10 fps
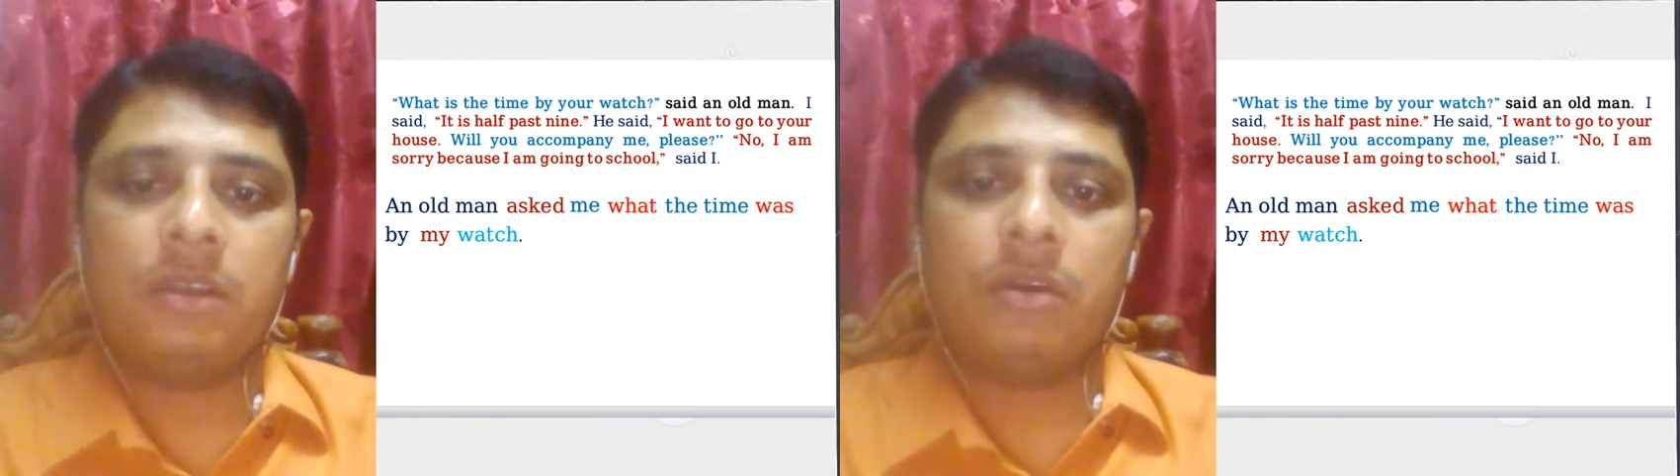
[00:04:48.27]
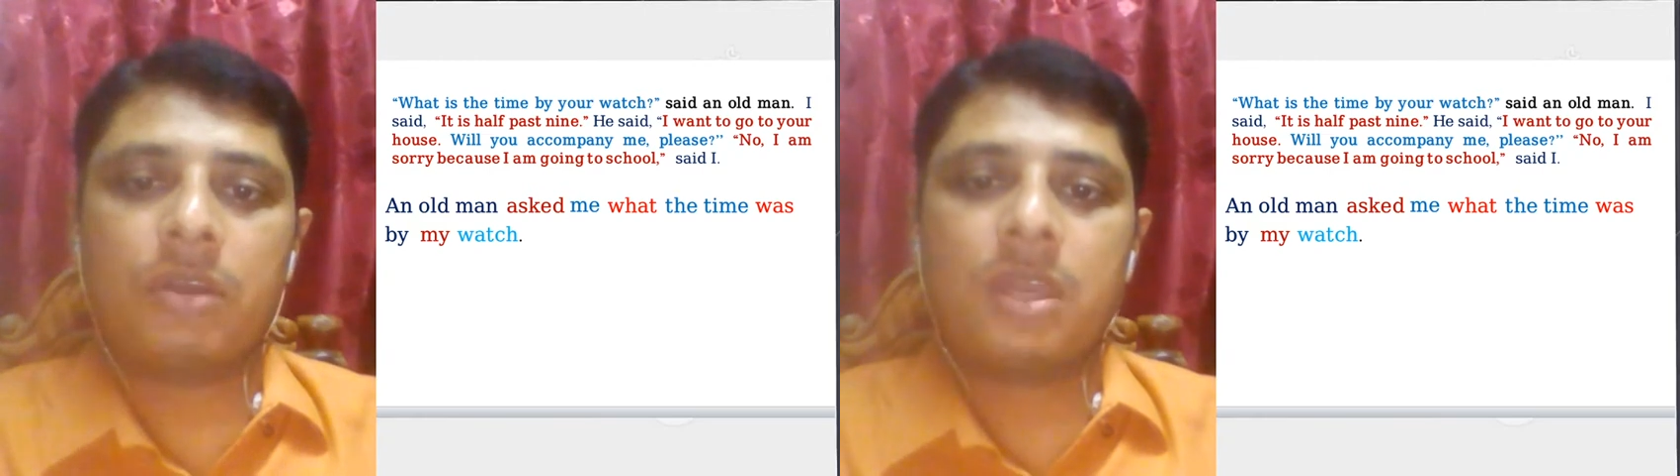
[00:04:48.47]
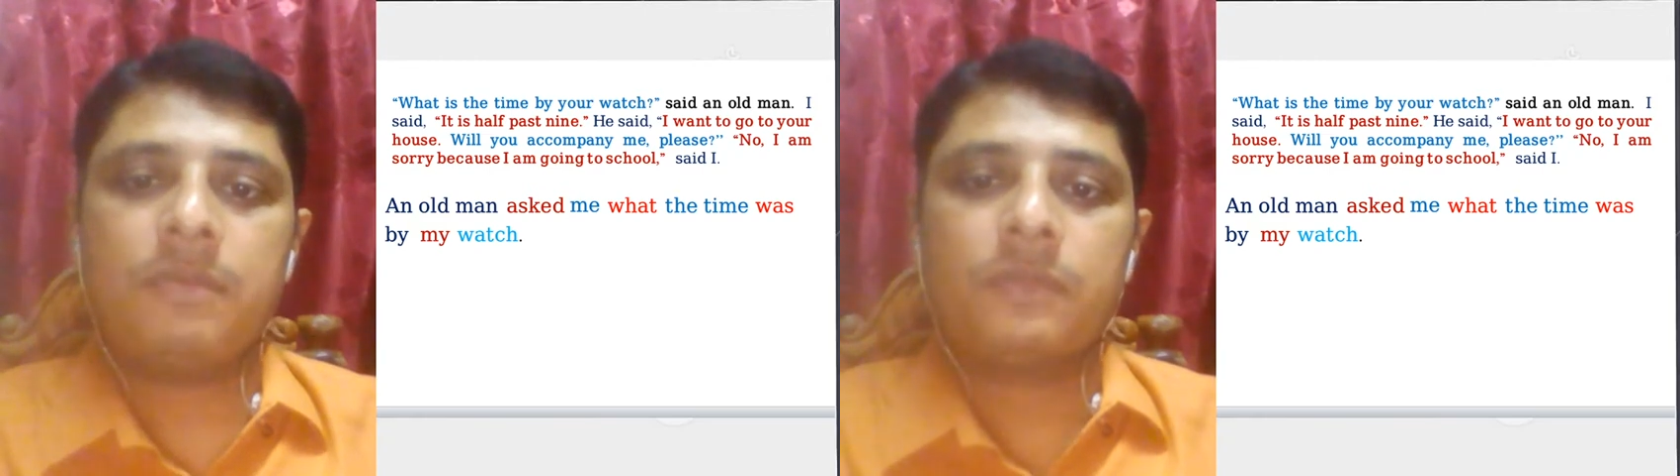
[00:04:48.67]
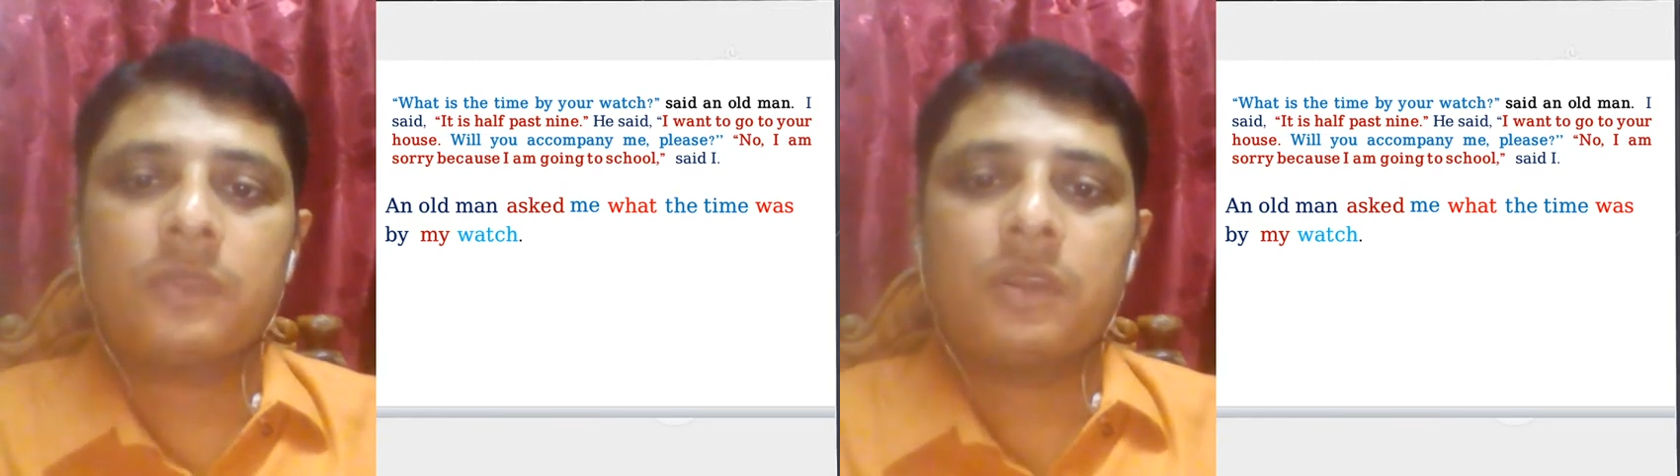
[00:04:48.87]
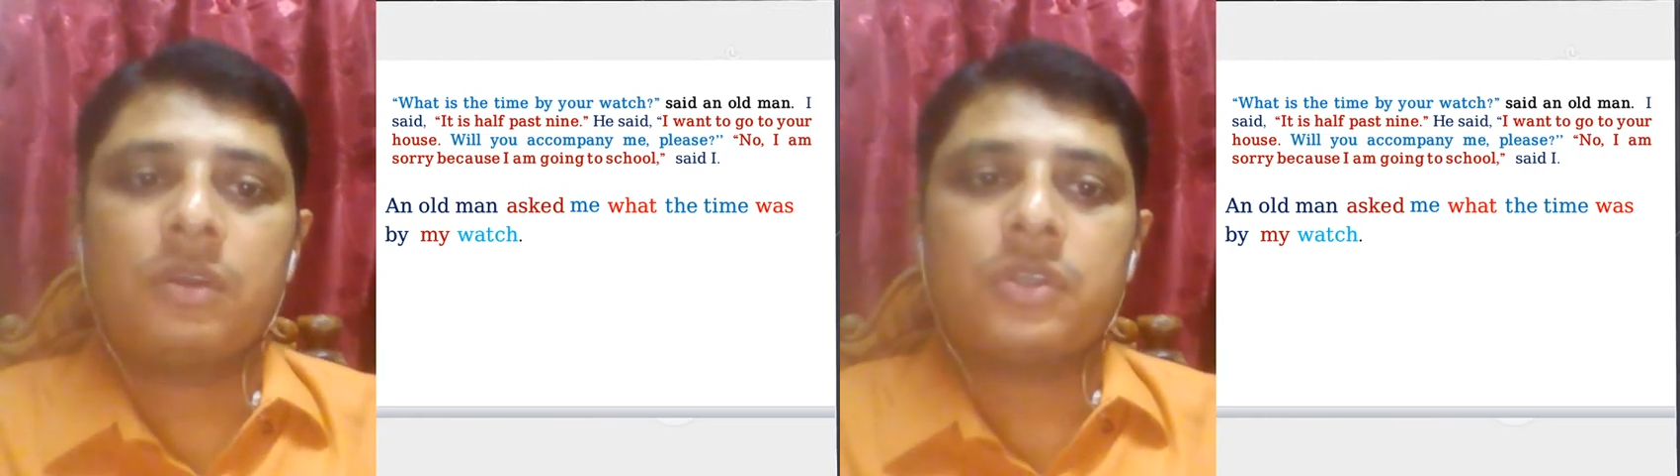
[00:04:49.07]
Okay,
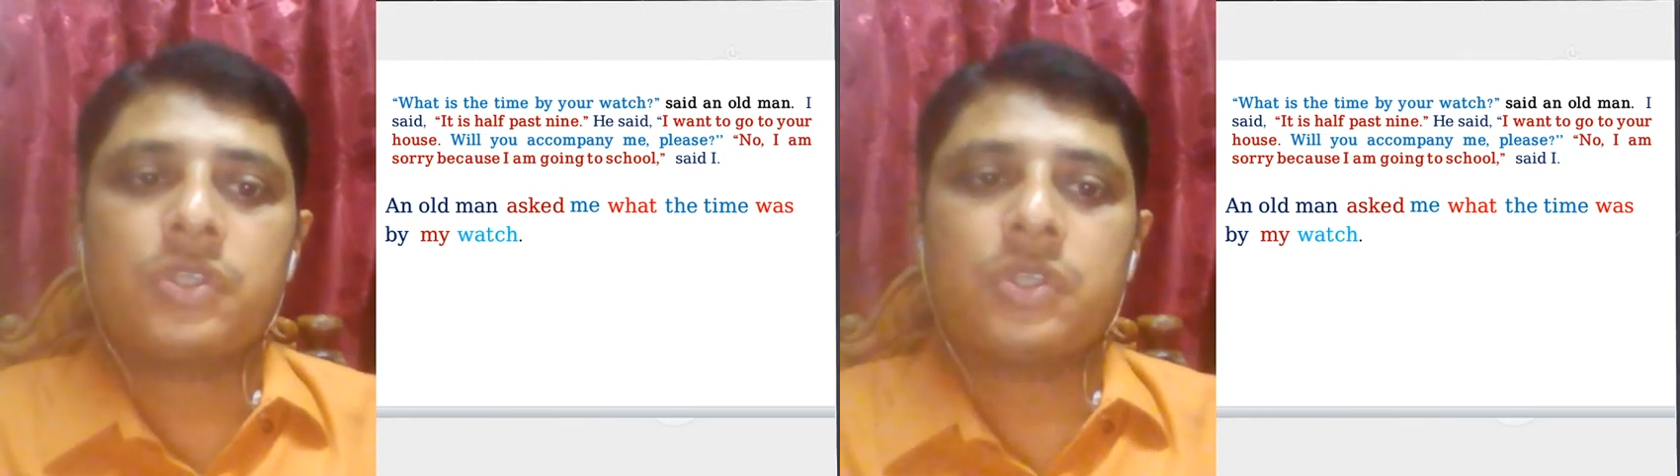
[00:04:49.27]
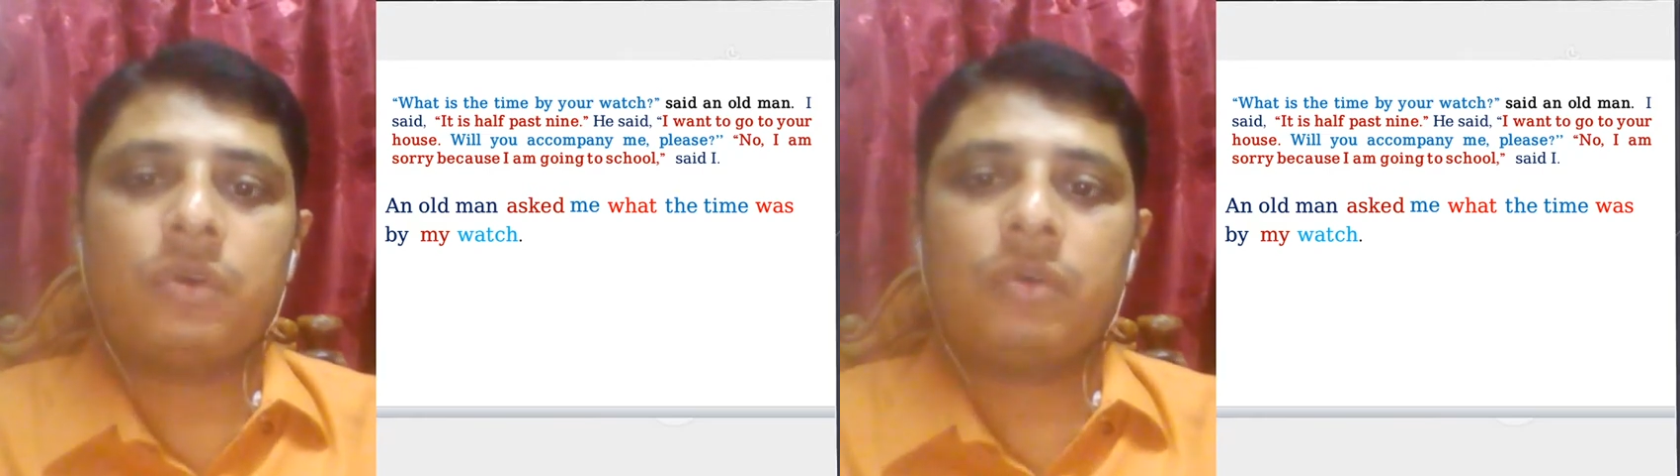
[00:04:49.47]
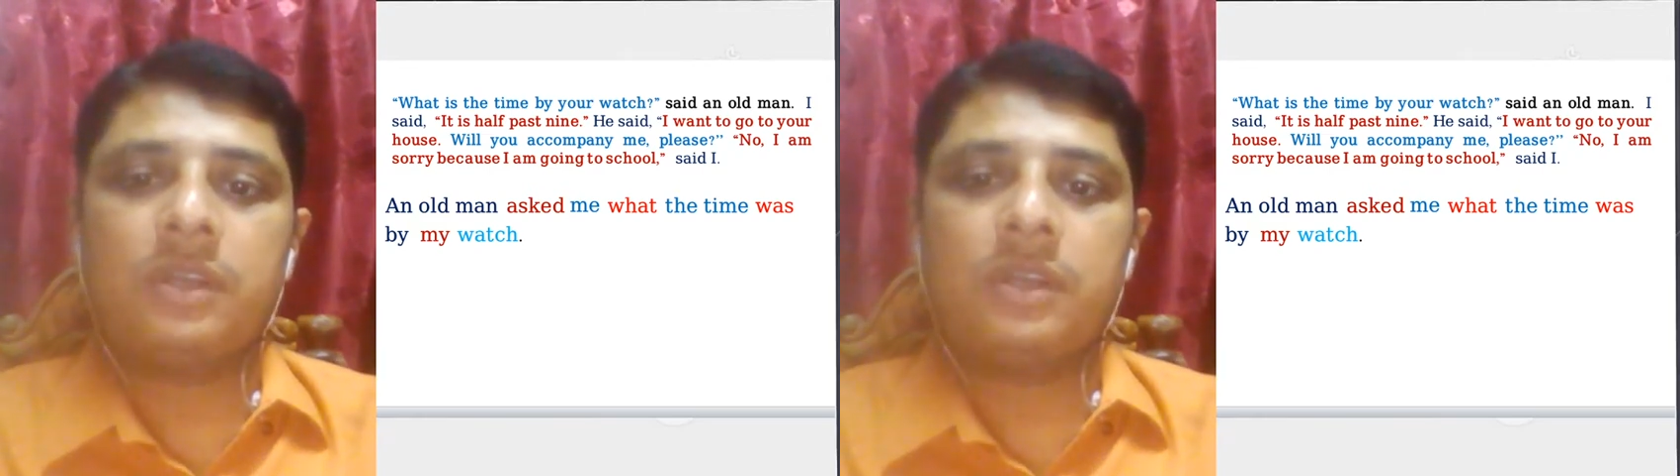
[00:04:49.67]
so